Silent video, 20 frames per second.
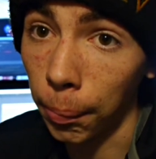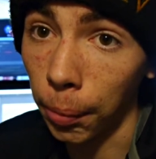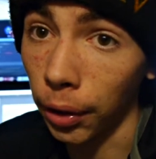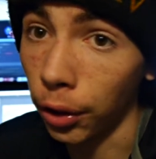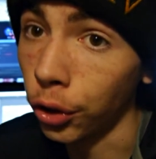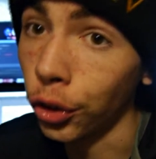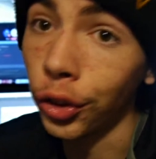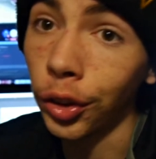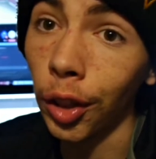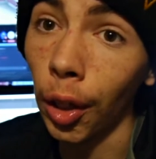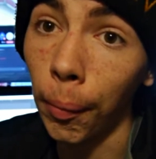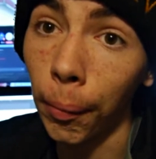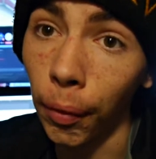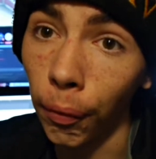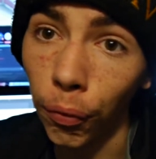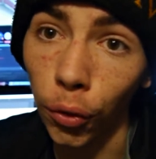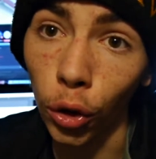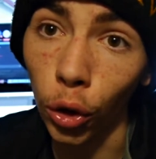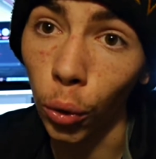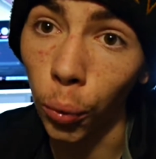but it's just going to be
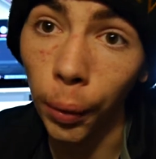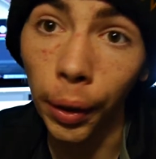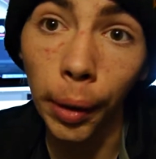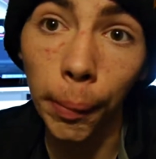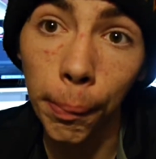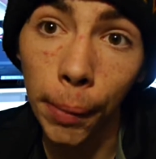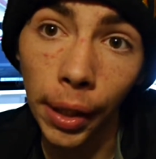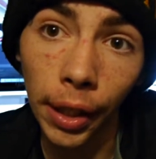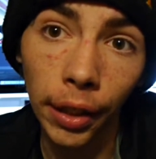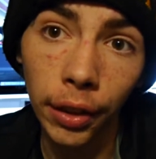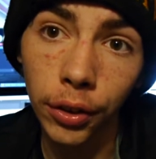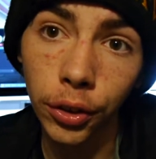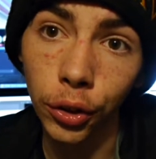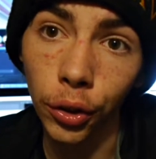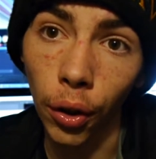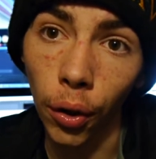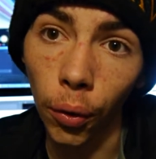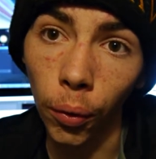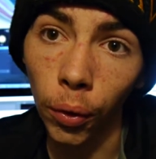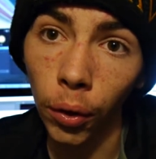for a quick minute,
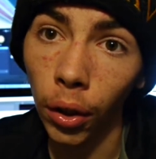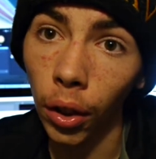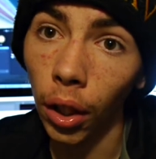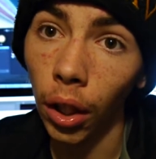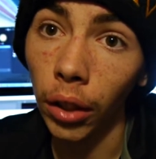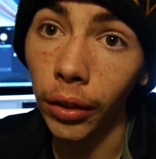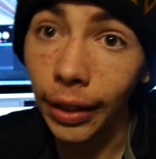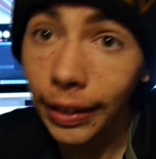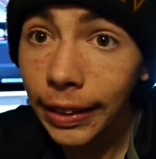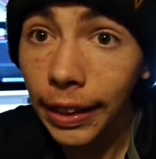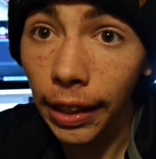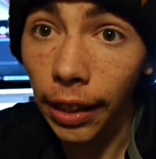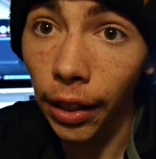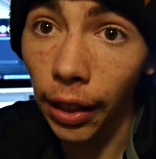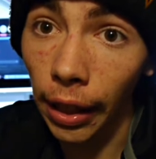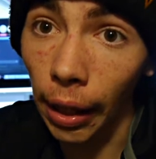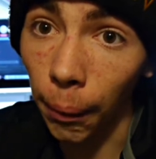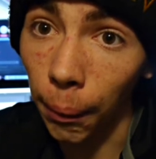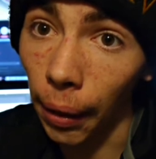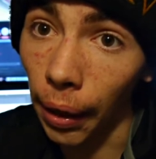so let's get
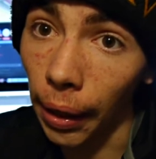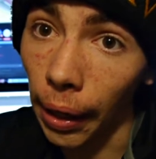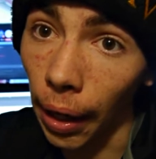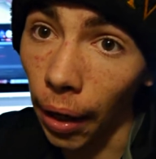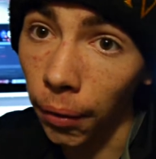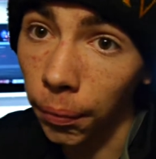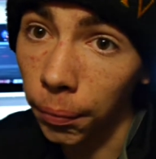into that right now.